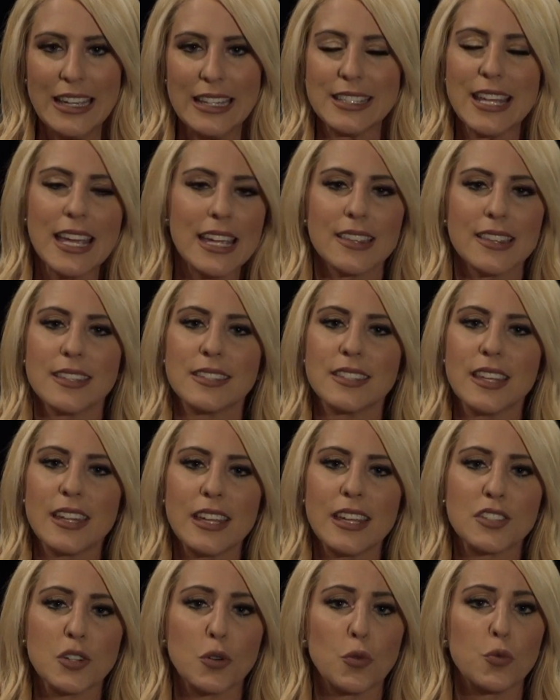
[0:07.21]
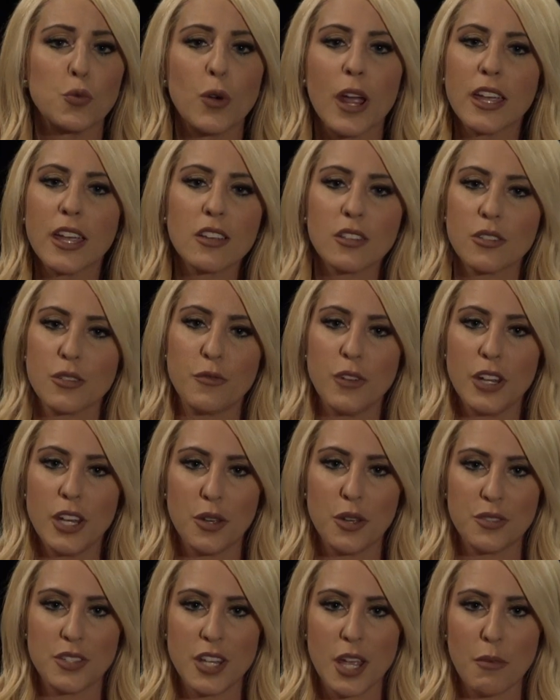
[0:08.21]
Tech in the City is a regular
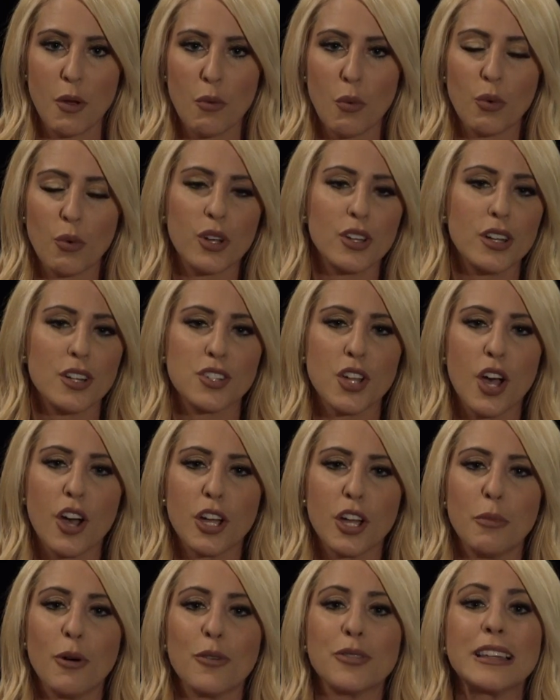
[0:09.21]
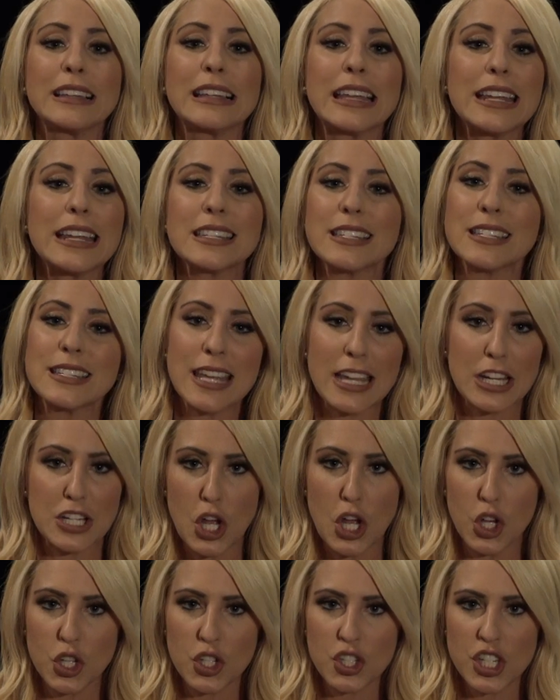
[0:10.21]
video segment where we're going to talk about the latest in
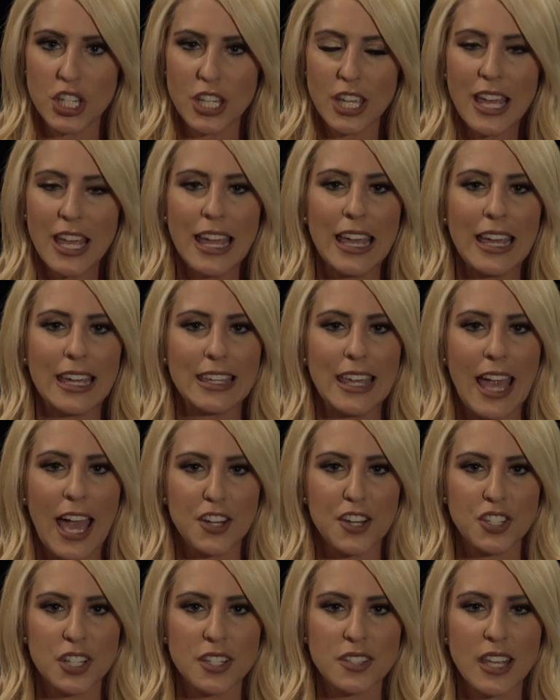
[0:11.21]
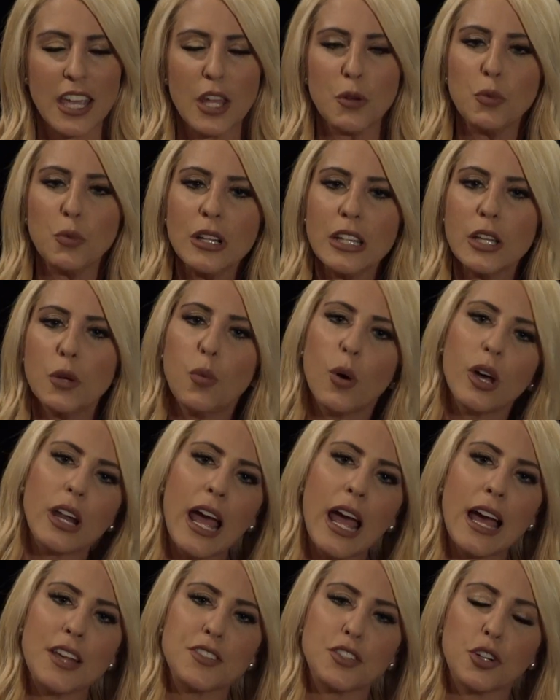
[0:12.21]
technology, gadgets, and really what
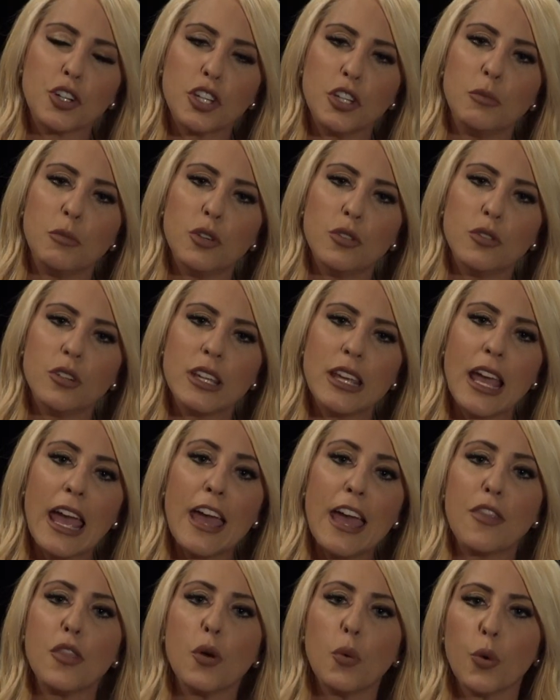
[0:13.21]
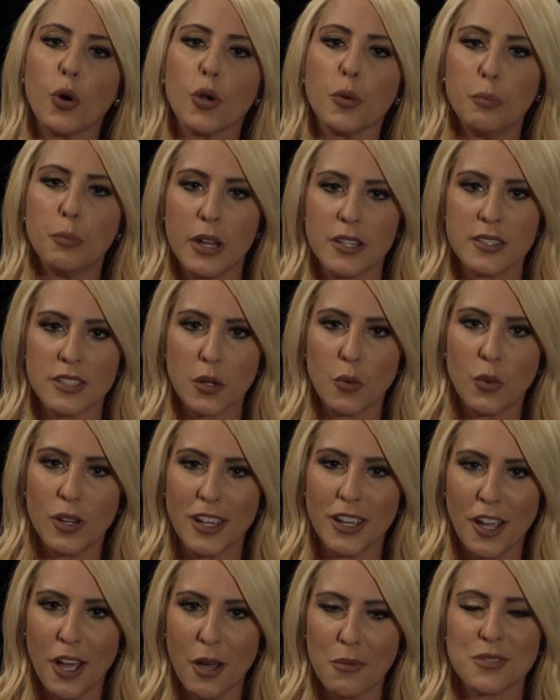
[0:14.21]
has our community and the world buzzing when
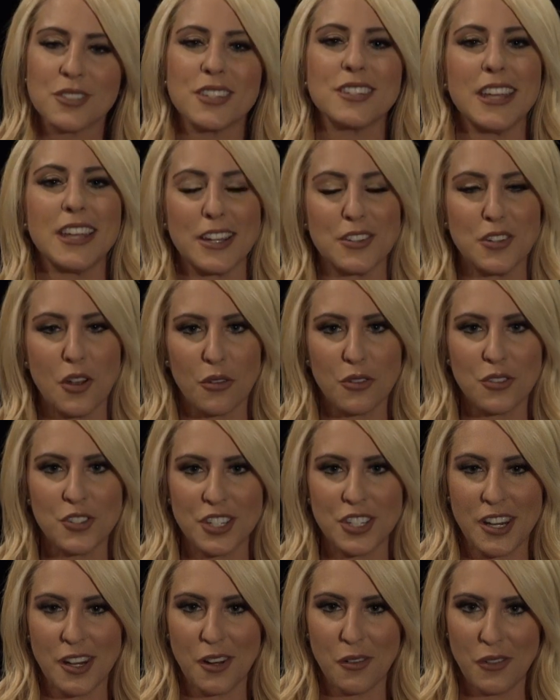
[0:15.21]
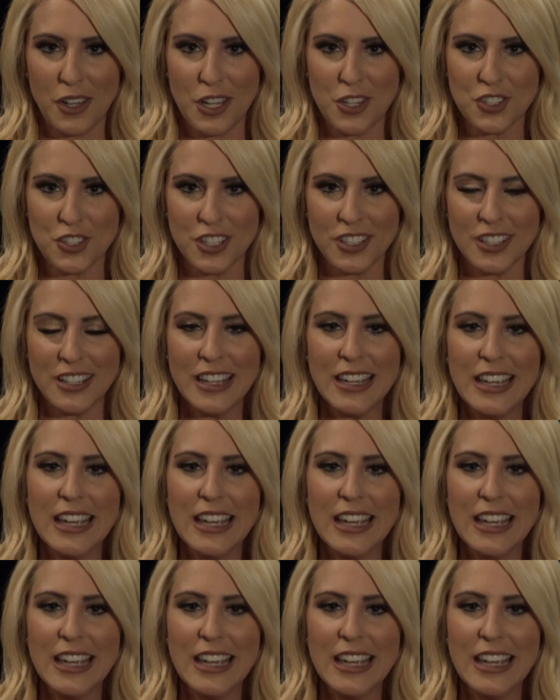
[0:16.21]
it comes to technology and innovation.